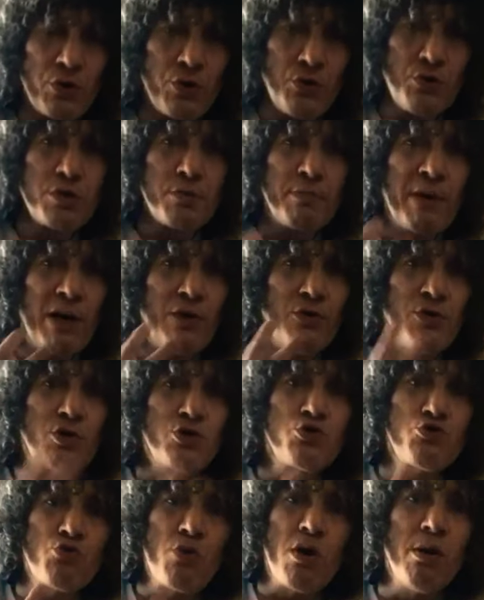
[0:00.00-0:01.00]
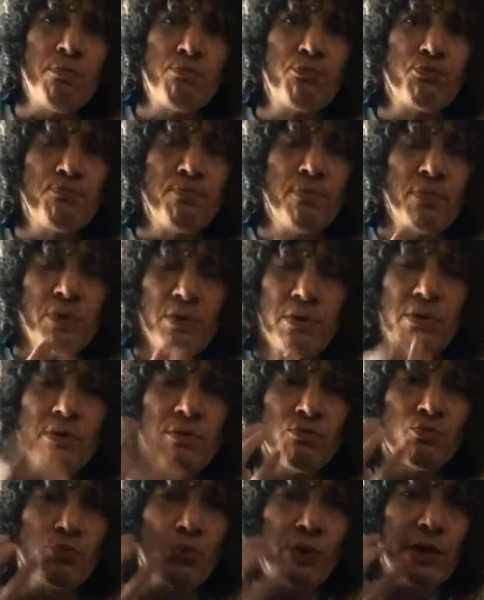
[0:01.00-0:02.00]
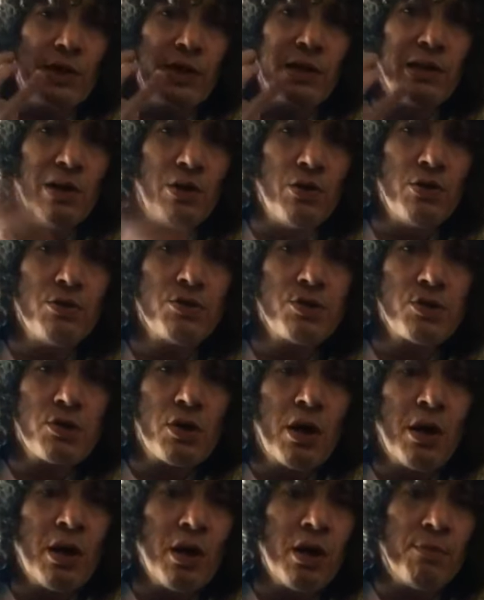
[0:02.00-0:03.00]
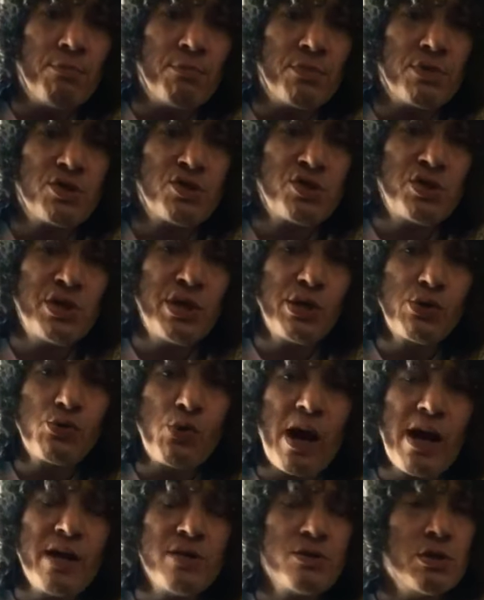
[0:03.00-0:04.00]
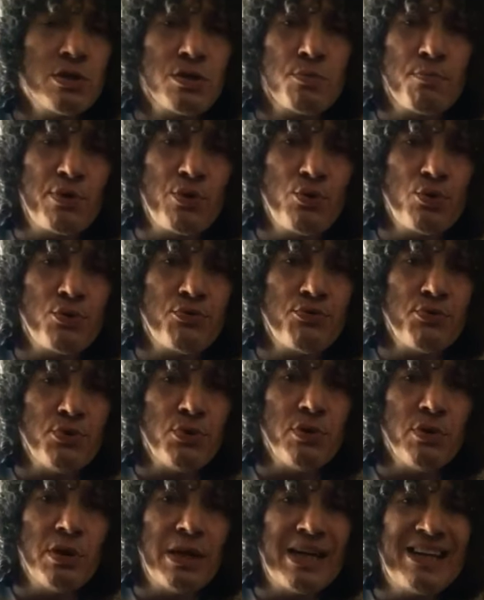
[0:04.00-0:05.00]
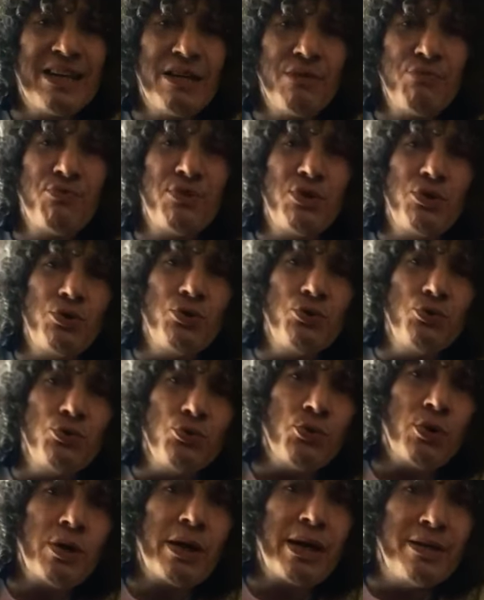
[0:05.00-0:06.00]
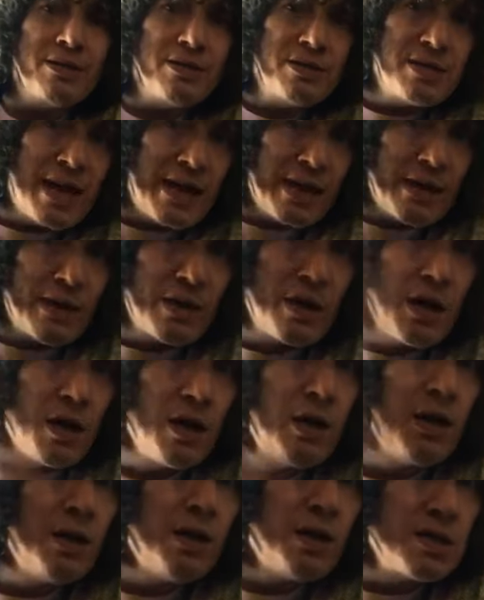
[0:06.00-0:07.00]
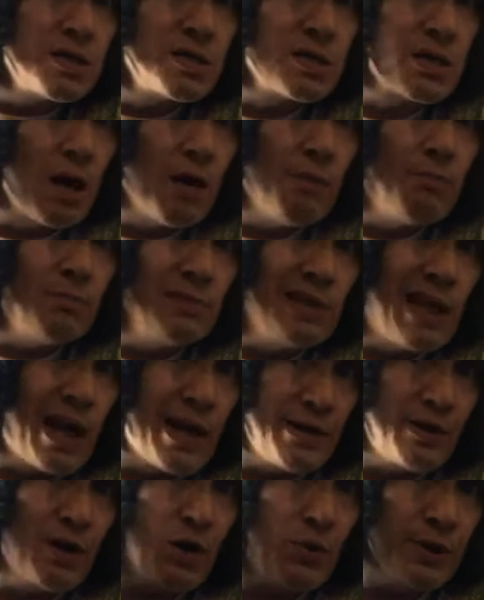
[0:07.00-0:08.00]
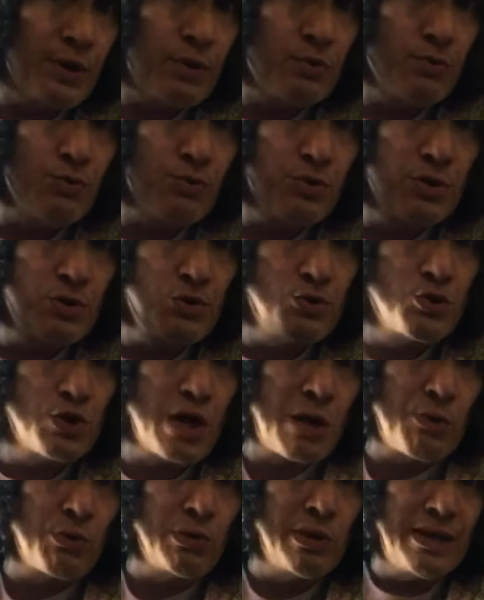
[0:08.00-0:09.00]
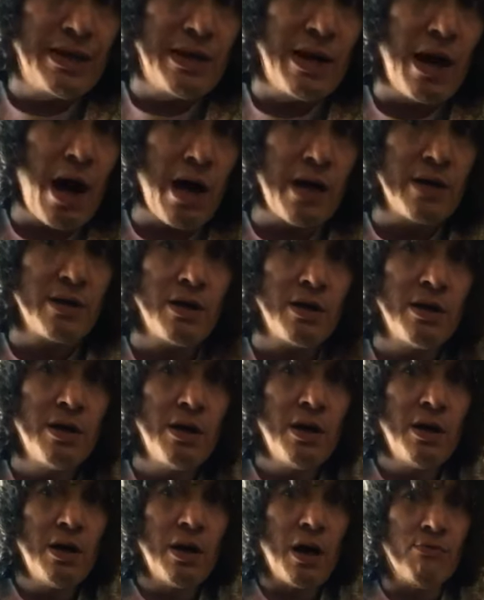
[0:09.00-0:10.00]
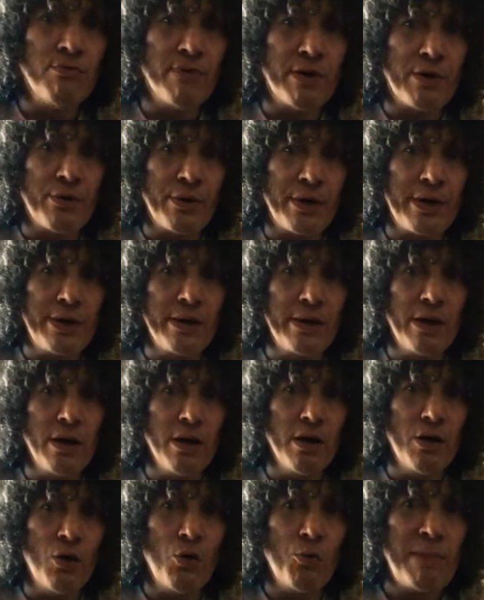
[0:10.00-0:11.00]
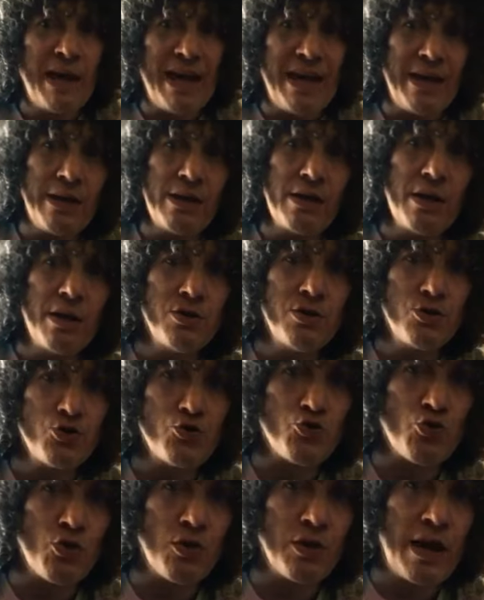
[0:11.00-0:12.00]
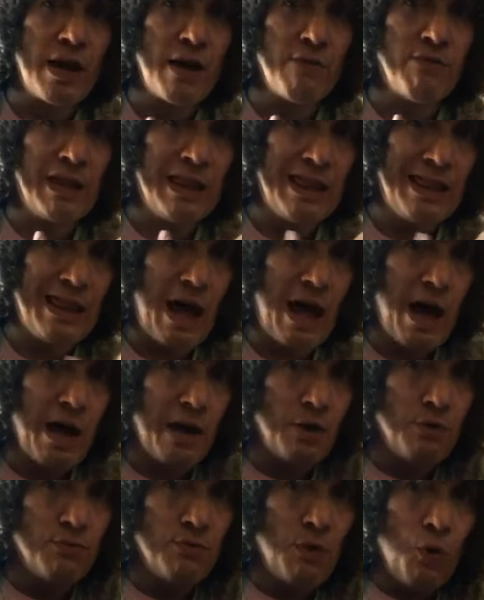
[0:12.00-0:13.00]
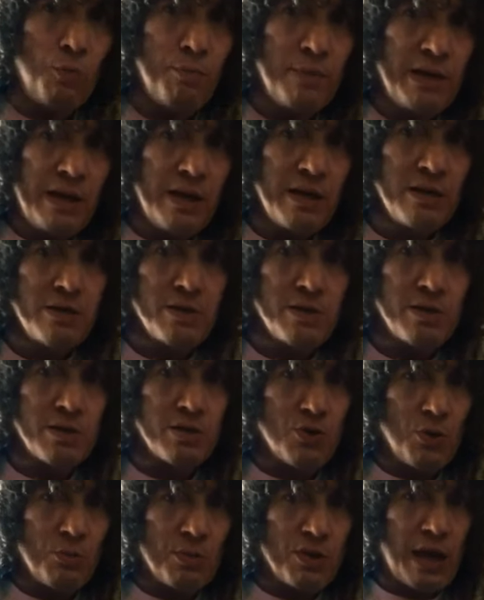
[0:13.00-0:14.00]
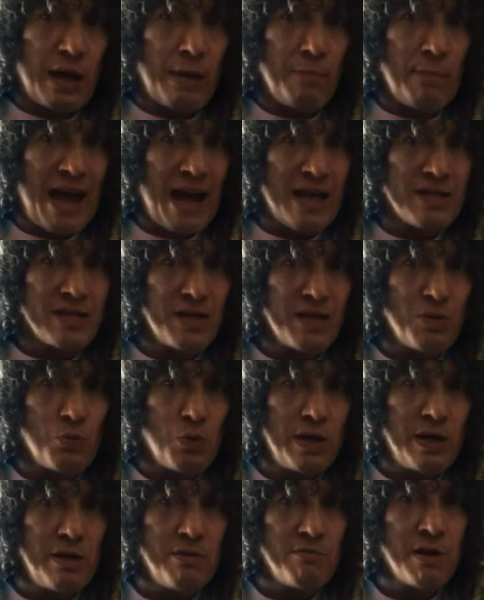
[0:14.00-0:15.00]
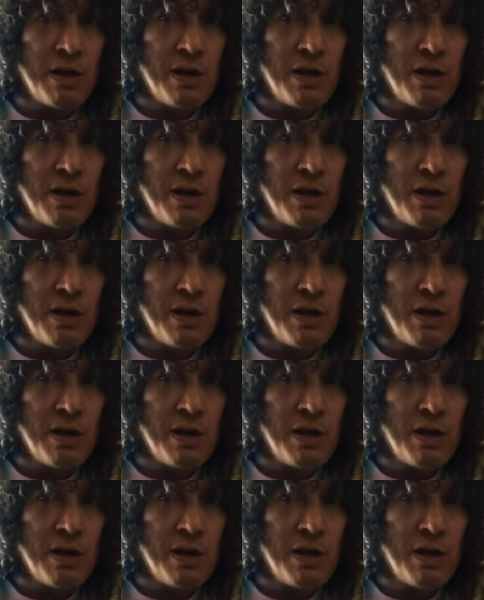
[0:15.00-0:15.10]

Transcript: smell the straw really close. Seagrass is beautiful if you can take some light going through. They're generally not a very opaque straw. They have a lot of openings. It's almost like a basket weave.